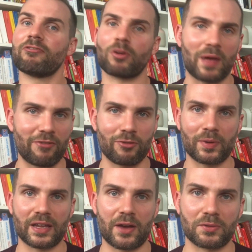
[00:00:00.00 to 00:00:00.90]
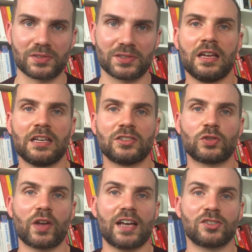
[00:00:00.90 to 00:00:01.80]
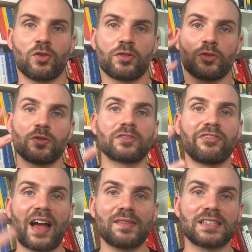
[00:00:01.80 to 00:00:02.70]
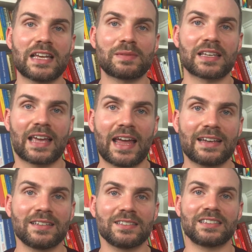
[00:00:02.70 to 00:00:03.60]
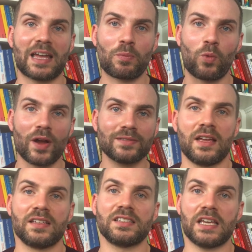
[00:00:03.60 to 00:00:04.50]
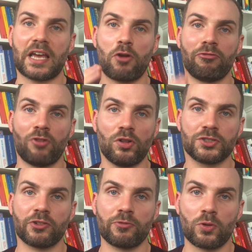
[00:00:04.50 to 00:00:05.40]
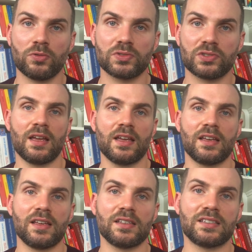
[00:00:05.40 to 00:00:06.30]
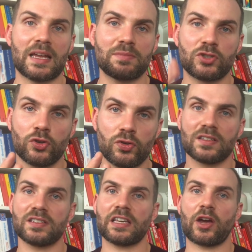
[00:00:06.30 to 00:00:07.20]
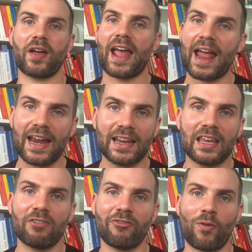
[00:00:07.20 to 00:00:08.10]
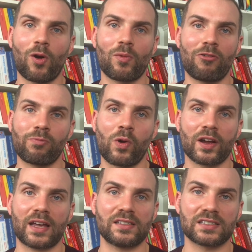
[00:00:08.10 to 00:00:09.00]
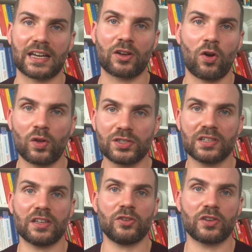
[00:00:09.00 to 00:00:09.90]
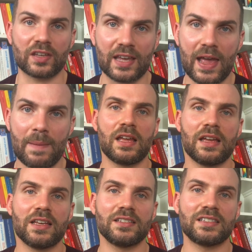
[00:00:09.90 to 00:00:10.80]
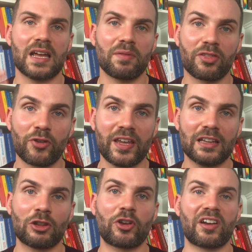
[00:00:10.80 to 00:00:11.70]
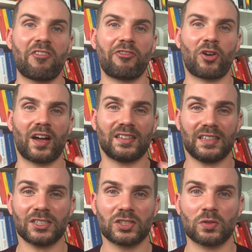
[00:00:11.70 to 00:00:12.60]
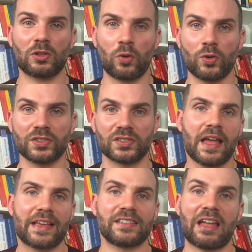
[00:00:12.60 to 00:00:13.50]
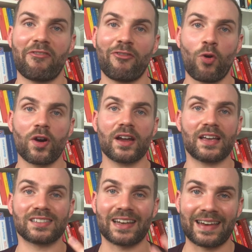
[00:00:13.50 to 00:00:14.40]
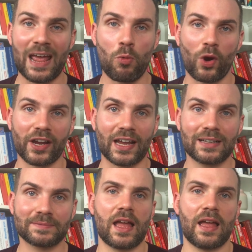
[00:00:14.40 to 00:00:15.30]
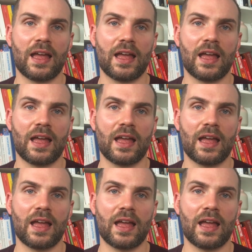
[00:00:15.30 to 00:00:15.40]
from everybody else. So guys, going through those 5 steps again. Step 1, seek out voluntary roles. Step 2, seek out any form of work in psychology that you can get. Step 3, looking out for additional courses. Step 4 is networking.